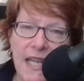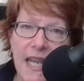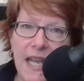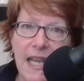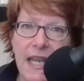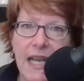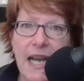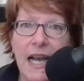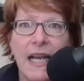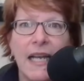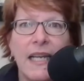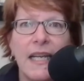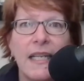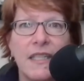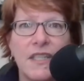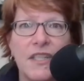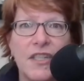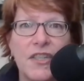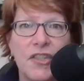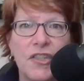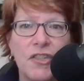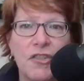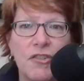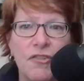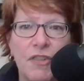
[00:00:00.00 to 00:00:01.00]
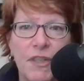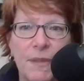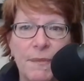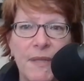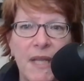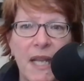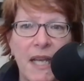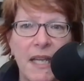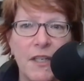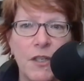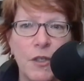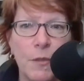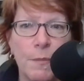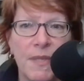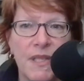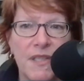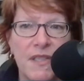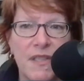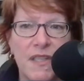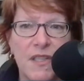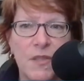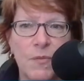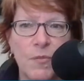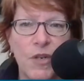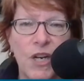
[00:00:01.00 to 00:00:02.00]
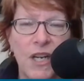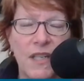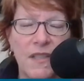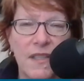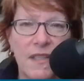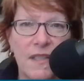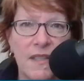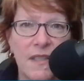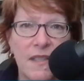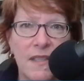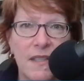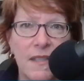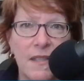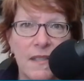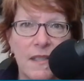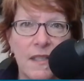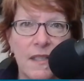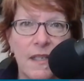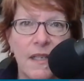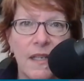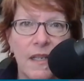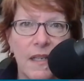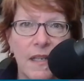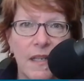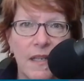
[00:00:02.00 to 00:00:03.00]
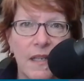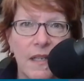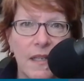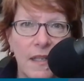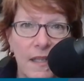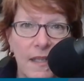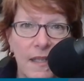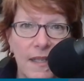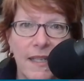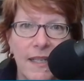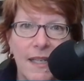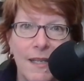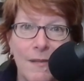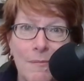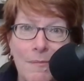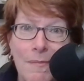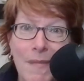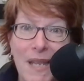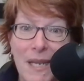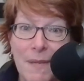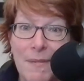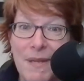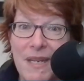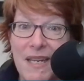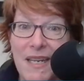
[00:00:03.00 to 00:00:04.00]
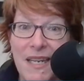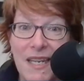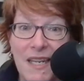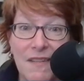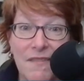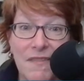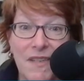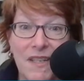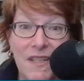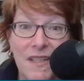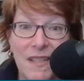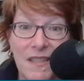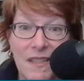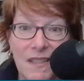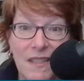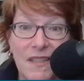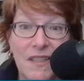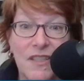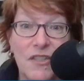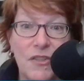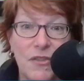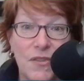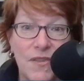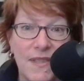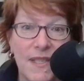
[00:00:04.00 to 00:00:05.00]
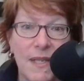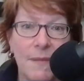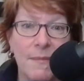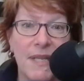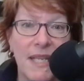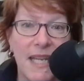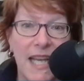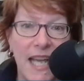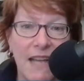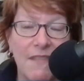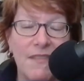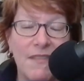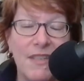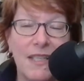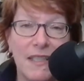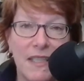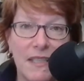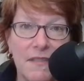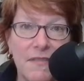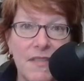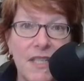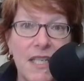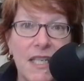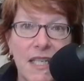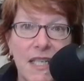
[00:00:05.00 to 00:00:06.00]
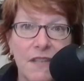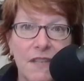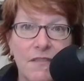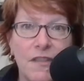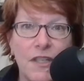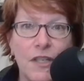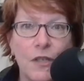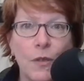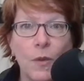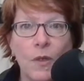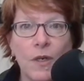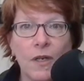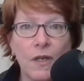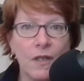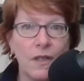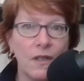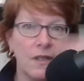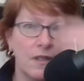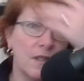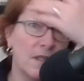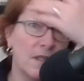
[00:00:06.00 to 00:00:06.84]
AI to streamline your business processes and maybe even do some of the heavy lifting of your